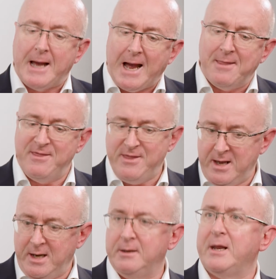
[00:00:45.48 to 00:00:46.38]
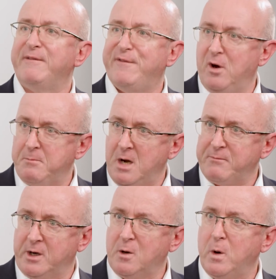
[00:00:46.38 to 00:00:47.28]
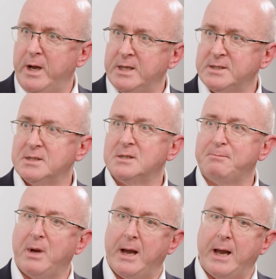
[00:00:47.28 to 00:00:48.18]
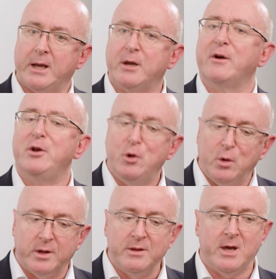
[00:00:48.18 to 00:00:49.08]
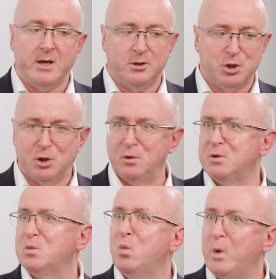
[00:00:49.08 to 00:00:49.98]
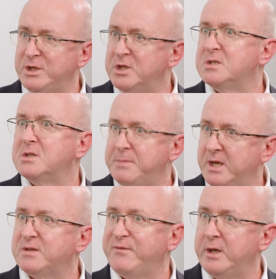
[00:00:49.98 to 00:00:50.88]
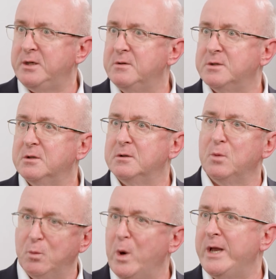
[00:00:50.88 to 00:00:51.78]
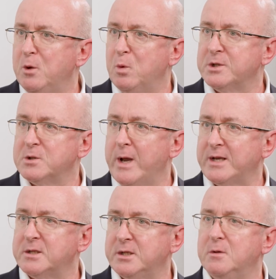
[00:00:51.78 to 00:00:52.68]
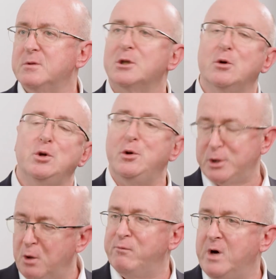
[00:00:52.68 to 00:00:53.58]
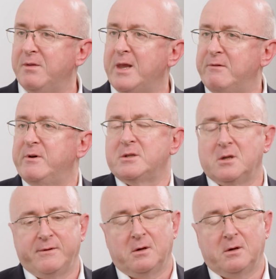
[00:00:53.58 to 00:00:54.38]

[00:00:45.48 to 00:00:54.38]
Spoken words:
and then get firm up requests back. You can then choose which is the best venue to and where you want to execute, so you don't run that risk of